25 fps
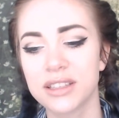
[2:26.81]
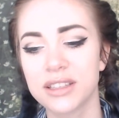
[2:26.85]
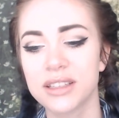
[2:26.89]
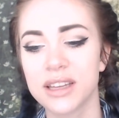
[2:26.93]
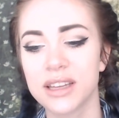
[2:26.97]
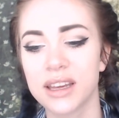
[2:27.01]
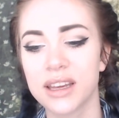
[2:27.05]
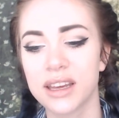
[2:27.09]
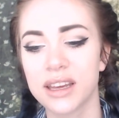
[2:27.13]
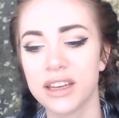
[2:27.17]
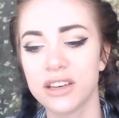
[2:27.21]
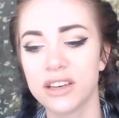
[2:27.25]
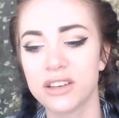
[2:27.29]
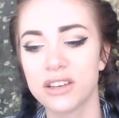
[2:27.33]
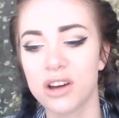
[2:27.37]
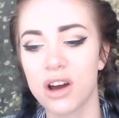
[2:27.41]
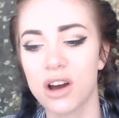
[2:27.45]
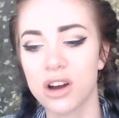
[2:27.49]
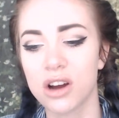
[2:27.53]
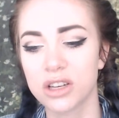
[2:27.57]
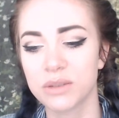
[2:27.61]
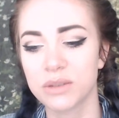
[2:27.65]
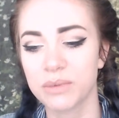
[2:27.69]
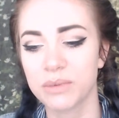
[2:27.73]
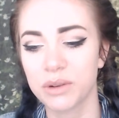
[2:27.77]
saying he'd
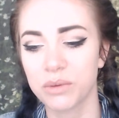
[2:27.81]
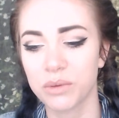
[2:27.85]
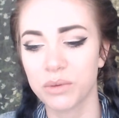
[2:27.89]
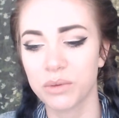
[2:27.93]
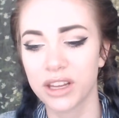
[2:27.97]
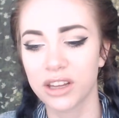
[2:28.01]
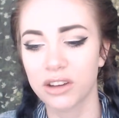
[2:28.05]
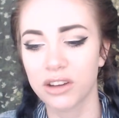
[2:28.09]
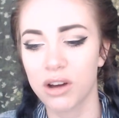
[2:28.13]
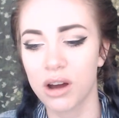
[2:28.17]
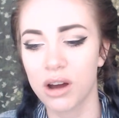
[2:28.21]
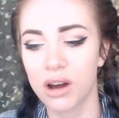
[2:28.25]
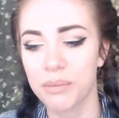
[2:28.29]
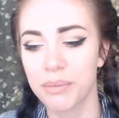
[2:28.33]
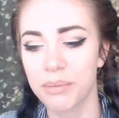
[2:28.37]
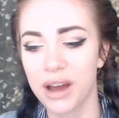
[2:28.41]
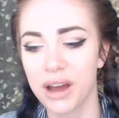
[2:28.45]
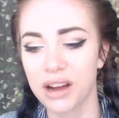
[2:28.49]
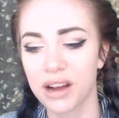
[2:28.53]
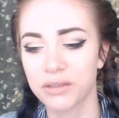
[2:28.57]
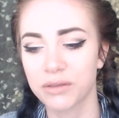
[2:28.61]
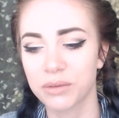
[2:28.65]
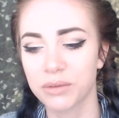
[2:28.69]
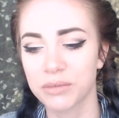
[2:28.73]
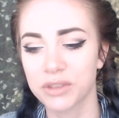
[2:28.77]
talk to me when he got back
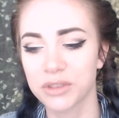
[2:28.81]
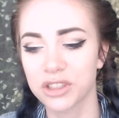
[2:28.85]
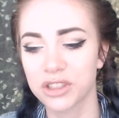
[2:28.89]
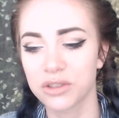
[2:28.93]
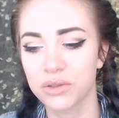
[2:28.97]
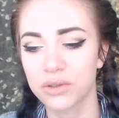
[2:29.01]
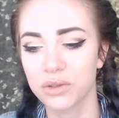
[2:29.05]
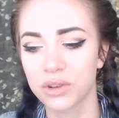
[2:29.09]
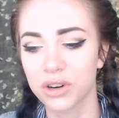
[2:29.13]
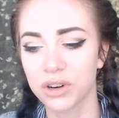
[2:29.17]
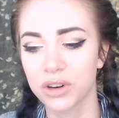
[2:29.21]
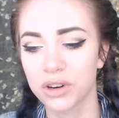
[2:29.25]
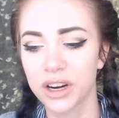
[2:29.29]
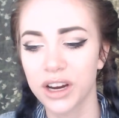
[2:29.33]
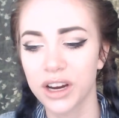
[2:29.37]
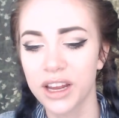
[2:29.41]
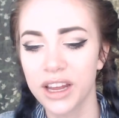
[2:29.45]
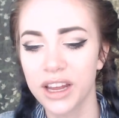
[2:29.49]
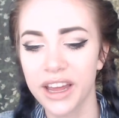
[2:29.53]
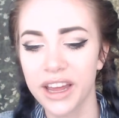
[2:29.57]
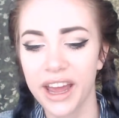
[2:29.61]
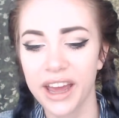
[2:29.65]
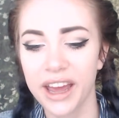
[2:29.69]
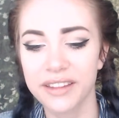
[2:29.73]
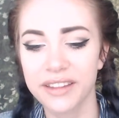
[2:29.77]
from the store,
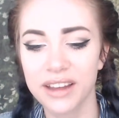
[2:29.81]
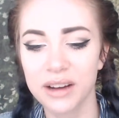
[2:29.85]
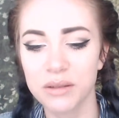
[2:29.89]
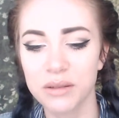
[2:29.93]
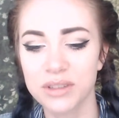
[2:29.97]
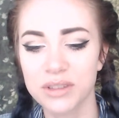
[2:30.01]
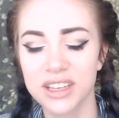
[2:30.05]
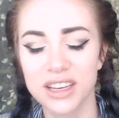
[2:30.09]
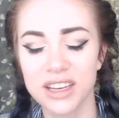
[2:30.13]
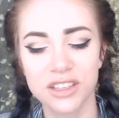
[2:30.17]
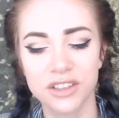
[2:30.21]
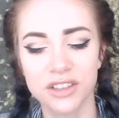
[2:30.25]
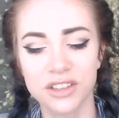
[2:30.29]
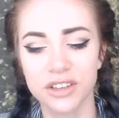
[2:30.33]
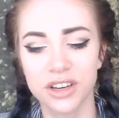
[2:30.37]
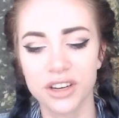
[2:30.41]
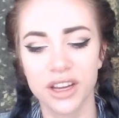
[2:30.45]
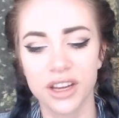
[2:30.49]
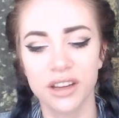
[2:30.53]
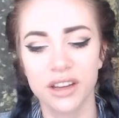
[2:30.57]
and that was yesterday.